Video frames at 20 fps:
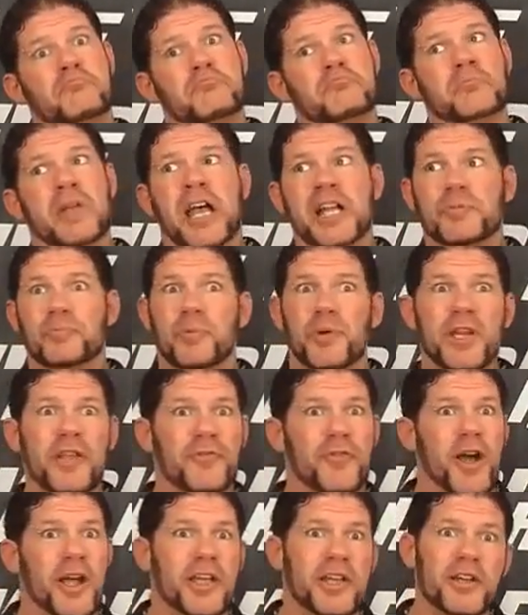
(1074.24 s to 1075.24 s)
that's pretty
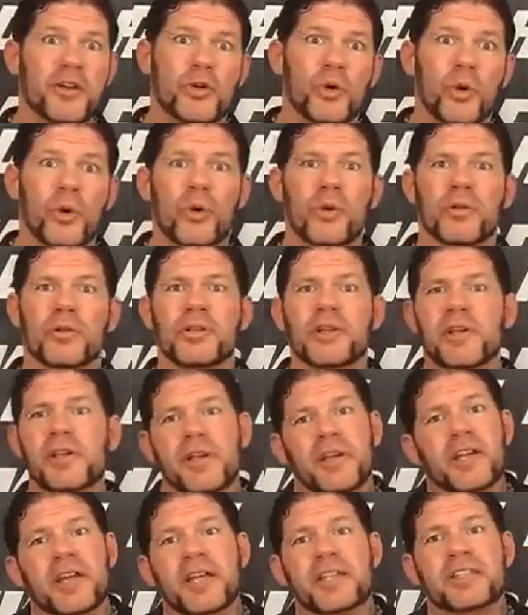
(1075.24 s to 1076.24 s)
fucking cool.
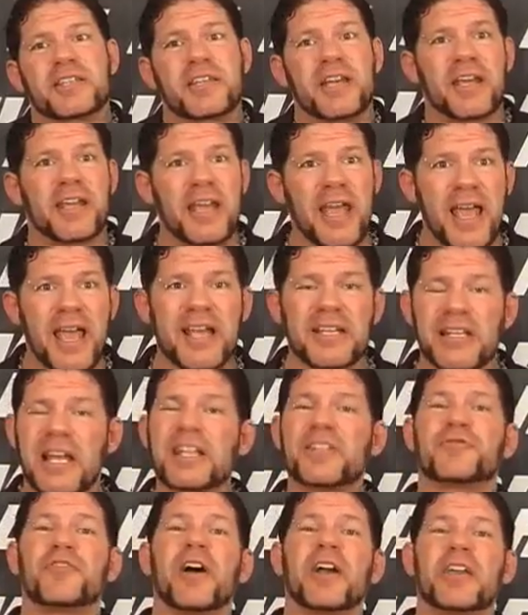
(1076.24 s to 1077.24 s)
It's kick-ass.
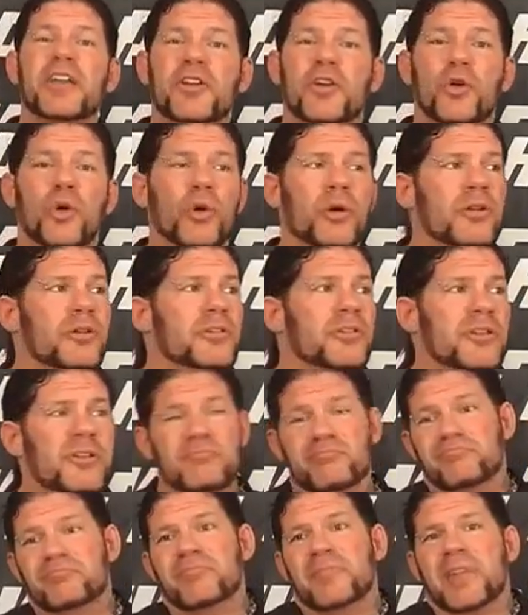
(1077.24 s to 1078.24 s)
That's fucking cool.
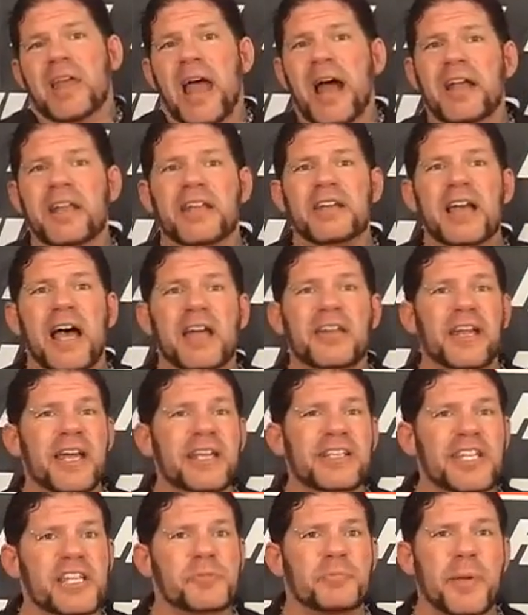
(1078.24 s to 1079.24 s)
How do you not like
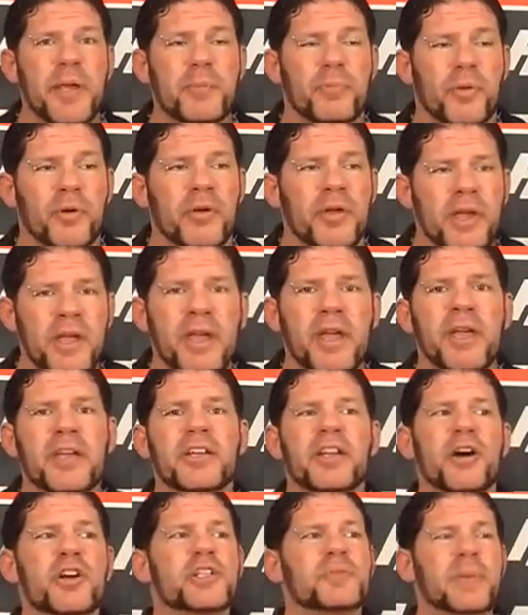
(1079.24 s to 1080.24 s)
these people?
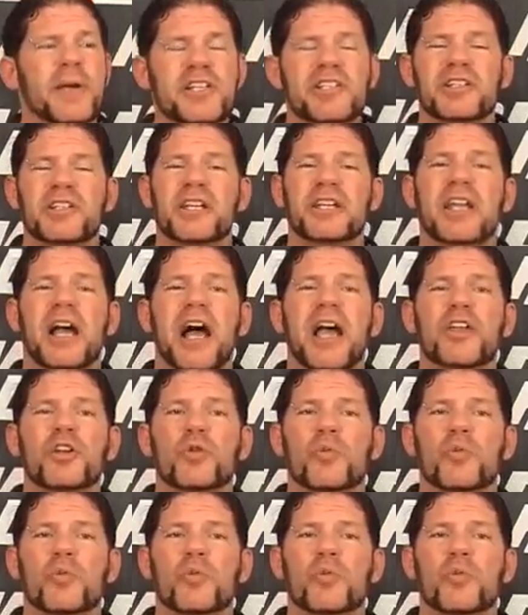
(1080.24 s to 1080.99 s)
Especially a guy who